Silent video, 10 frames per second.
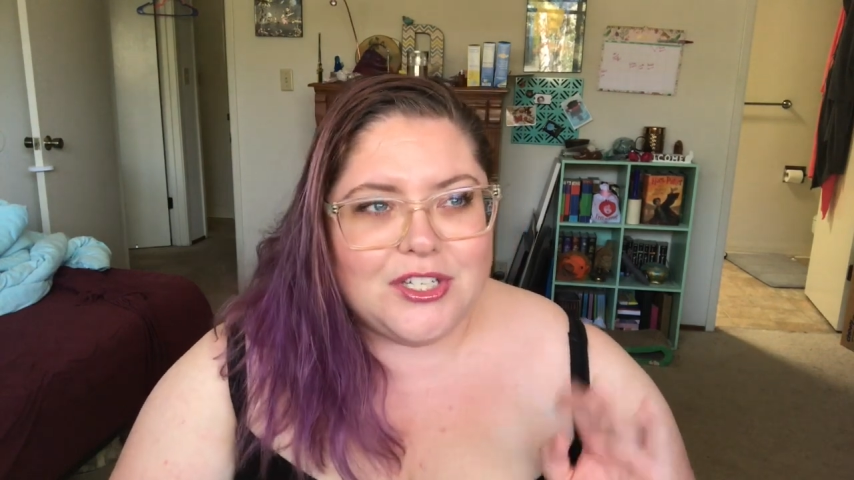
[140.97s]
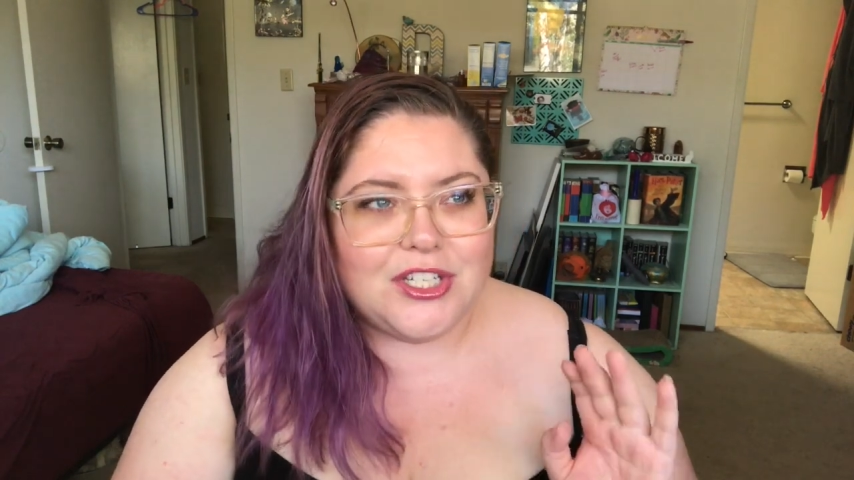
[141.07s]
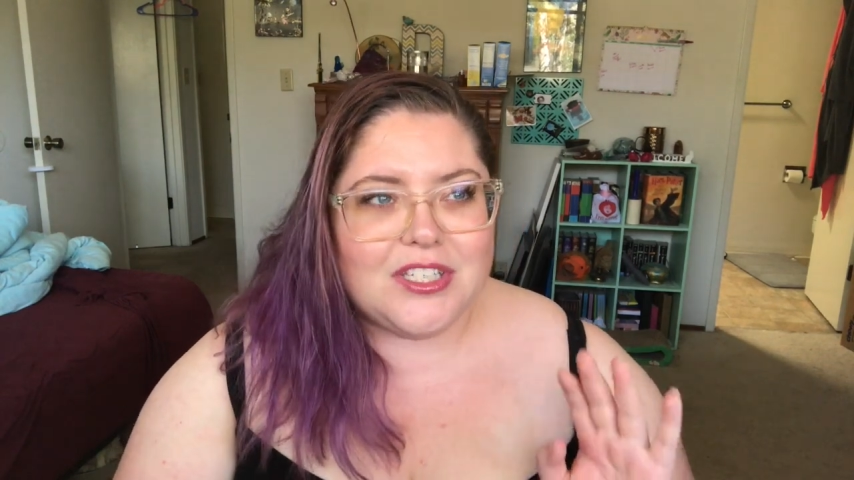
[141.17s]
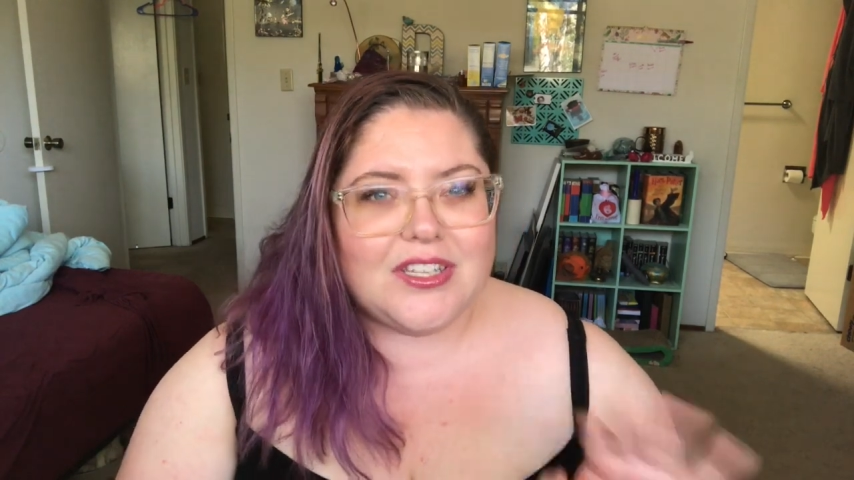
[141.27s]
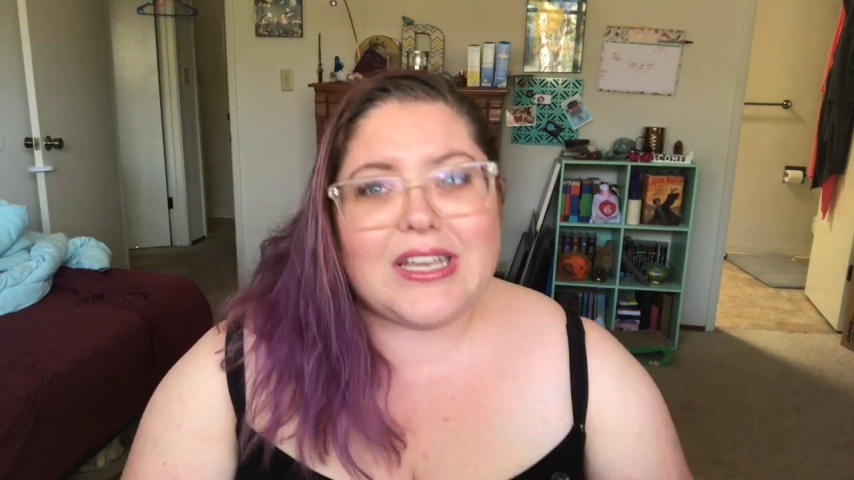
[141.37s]

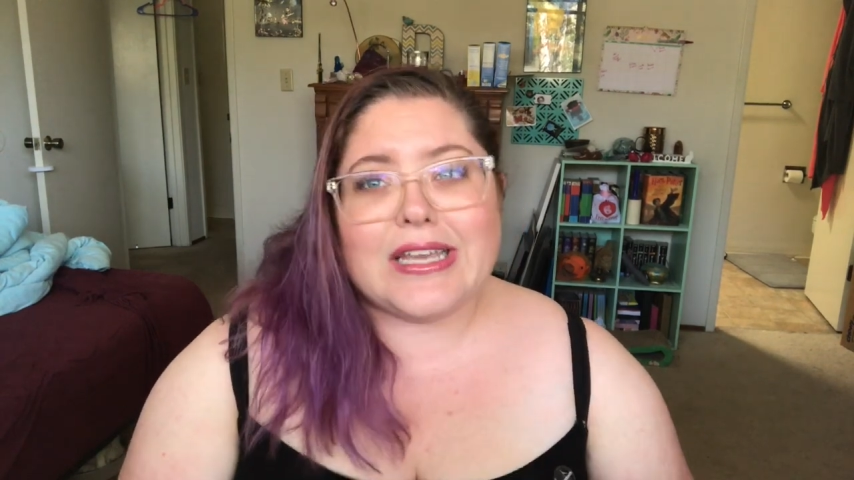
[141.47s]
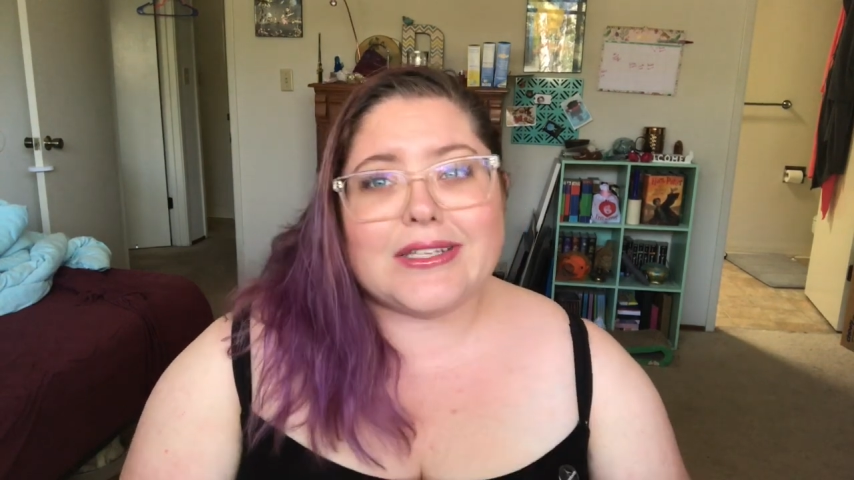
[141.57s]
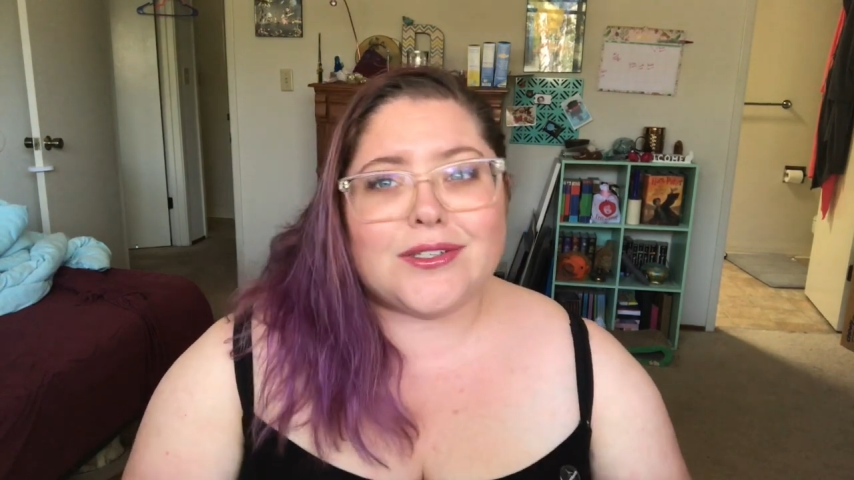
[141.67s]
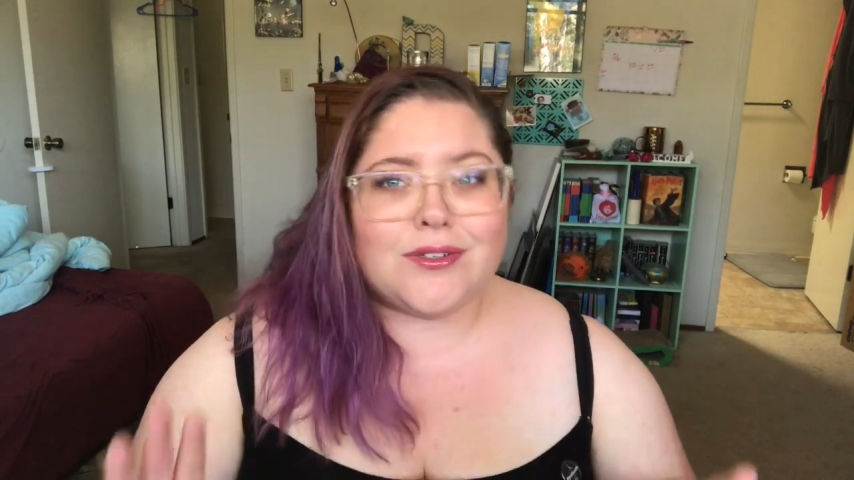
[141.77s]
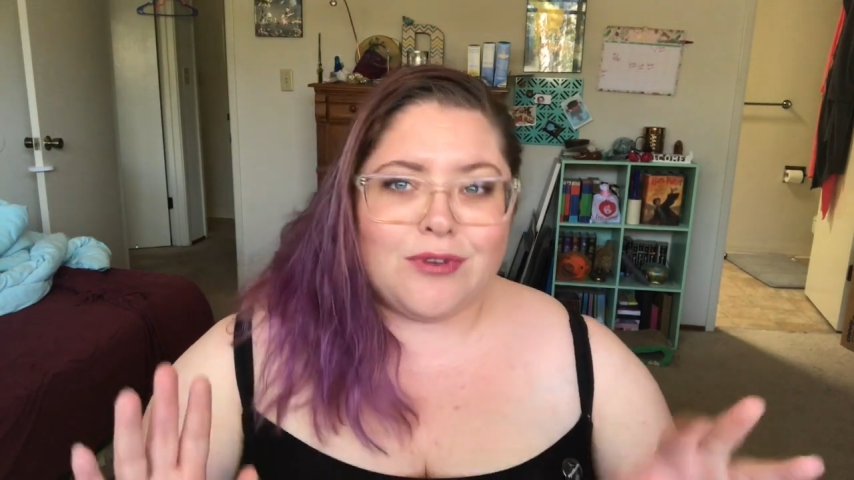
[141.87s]
She just like
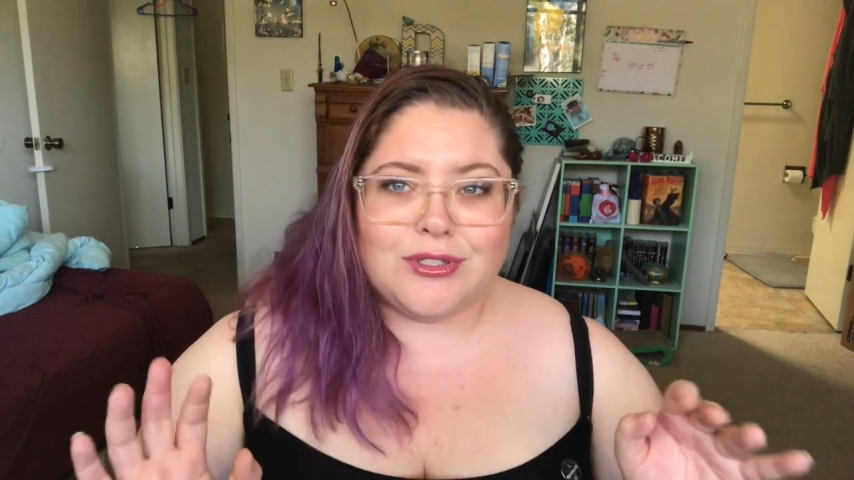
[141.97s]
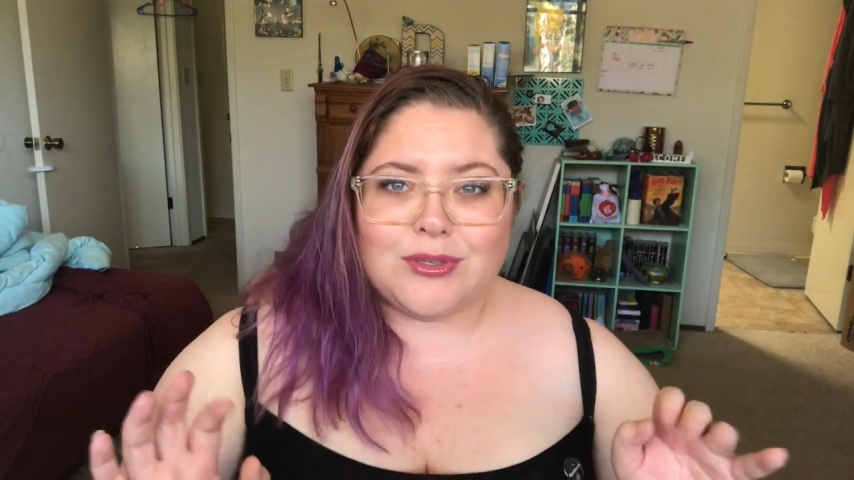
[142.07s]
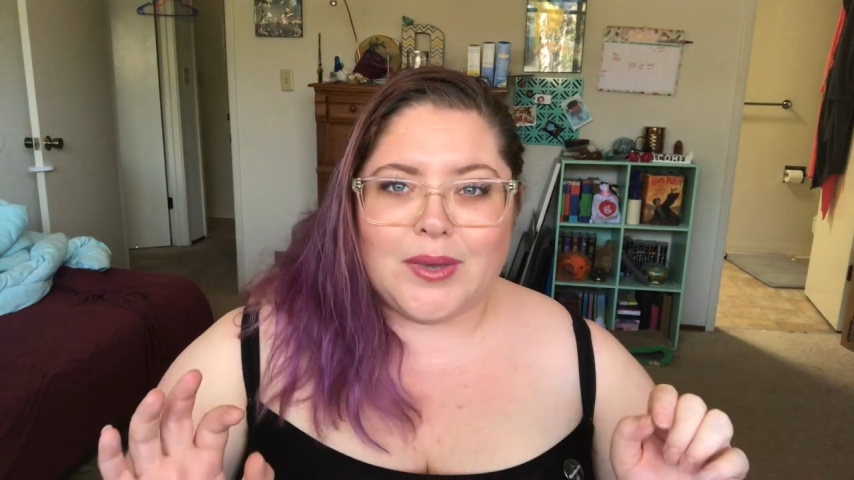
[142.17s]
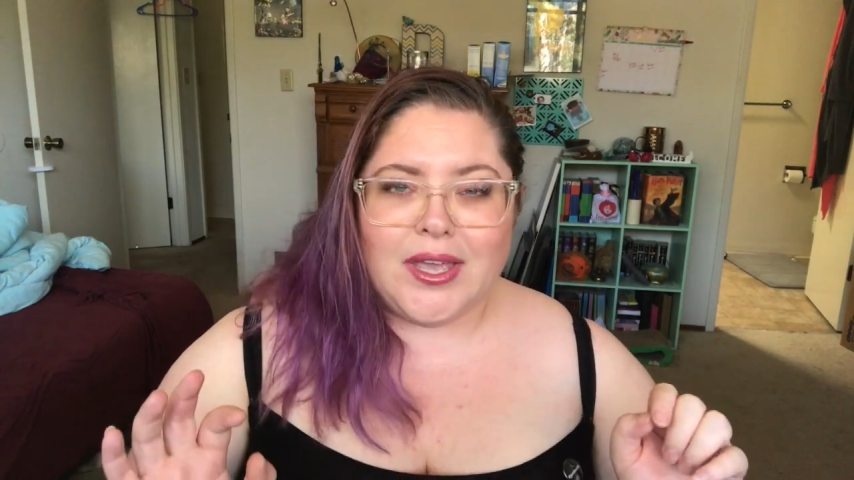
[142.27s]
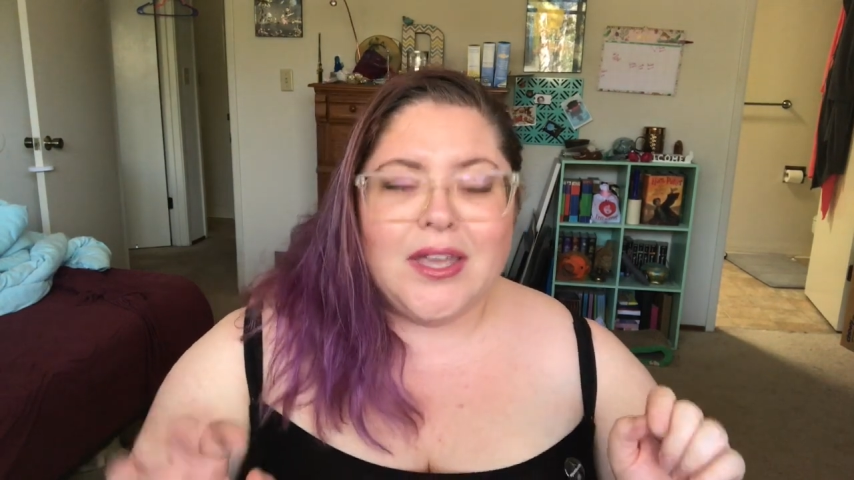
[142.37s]
hisses and runs
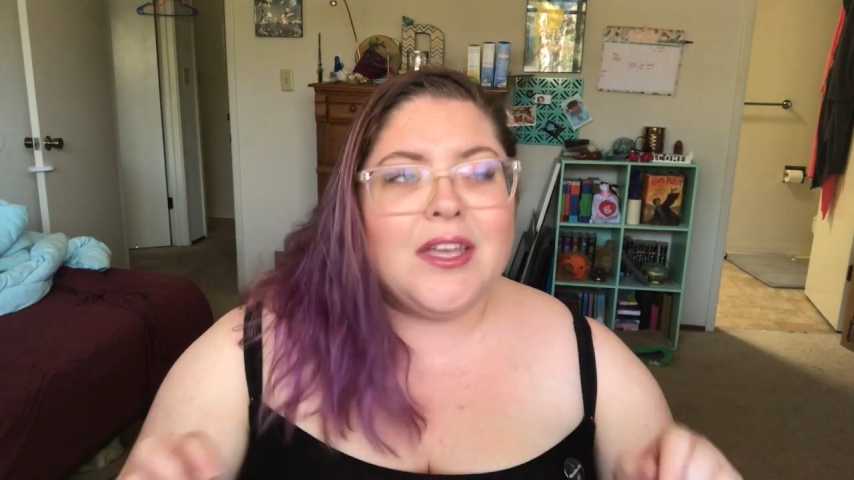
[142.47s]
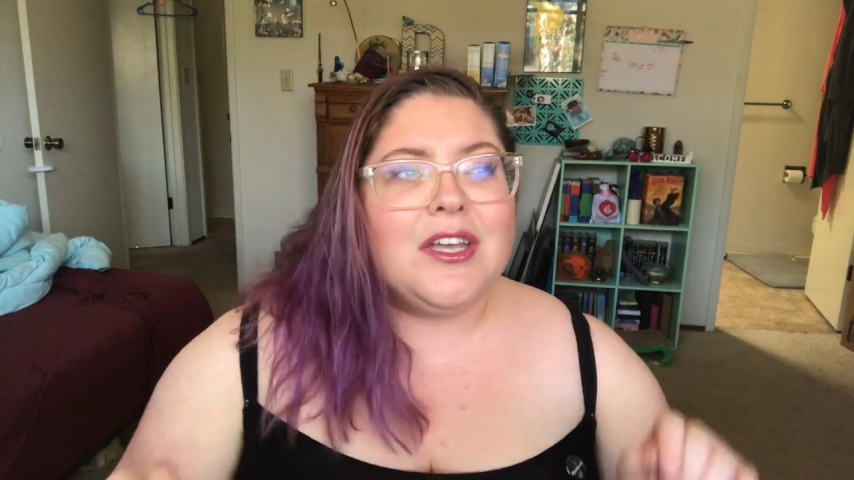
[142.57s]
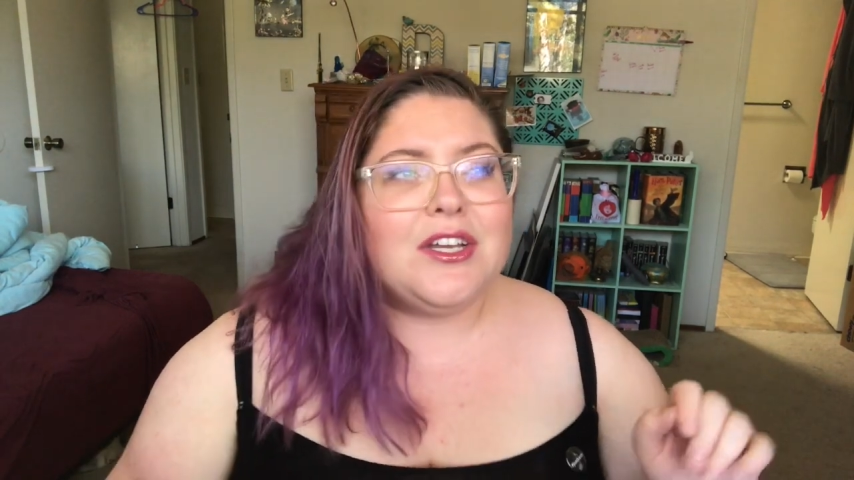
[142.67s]
away.